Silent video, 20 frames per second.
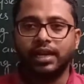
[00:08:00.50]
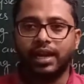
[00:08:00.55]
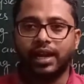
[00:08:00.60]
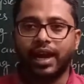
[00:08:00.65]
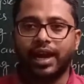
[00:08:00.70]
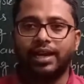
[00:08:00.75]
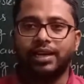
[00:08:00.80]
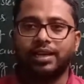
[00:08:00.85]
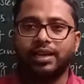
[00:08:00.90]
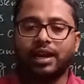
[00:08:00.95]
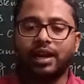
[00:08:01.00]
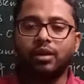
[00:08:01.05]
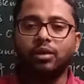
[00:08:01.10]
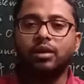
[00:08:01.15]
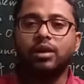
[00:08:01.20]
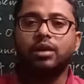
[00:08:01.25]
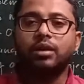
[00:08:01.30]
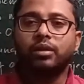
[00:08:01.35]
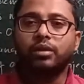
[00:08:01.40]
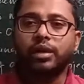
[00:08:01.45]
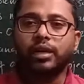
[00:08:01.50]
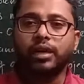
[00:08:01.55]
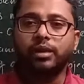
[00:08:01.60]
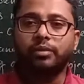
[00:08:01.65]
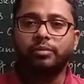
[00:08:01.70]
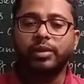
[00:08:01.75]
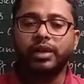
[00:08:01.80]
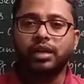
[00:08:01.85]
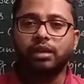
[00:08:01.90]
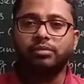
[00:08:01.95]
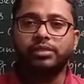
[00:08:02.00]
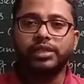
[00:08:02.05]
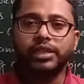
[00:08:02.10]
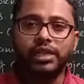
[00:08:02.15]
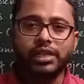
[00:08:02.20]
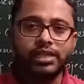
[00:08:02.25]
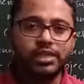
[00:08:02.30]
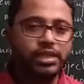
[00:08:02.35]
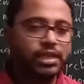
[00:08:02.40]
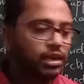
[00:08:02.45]
and now it becomes
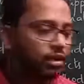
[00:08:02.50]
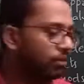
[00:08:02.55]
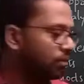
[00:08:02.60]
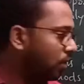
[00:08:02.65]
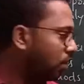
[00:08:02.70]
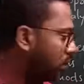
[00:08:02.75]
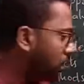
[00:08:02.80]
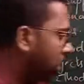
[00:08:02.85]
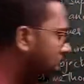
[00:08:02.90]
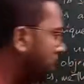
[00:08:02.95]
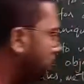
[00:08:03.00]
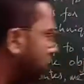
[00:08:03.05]
easier for